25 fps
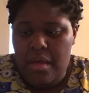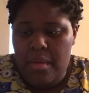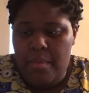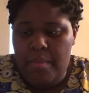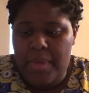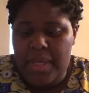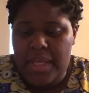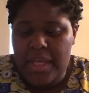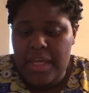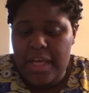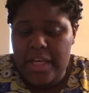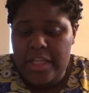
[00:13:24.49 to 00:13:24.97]

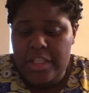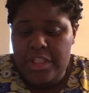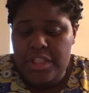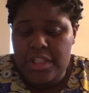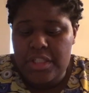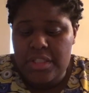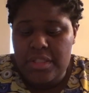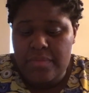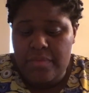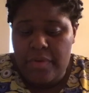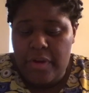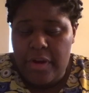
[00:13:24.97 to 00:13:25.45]
because
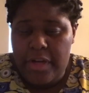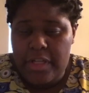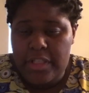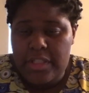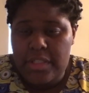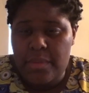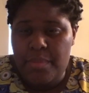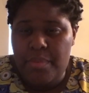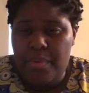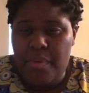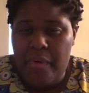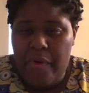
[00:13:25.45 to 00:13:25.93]
she's a very
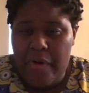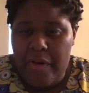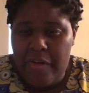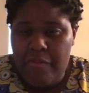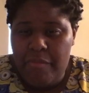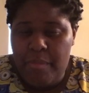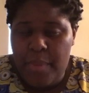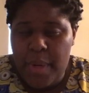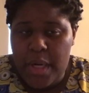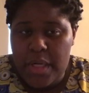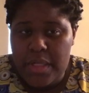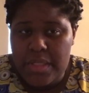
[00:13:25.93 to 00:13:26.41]

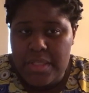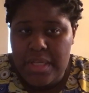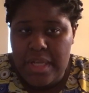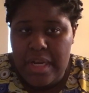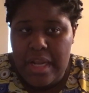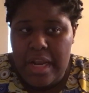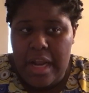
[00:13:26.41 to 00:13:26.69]
supportive person,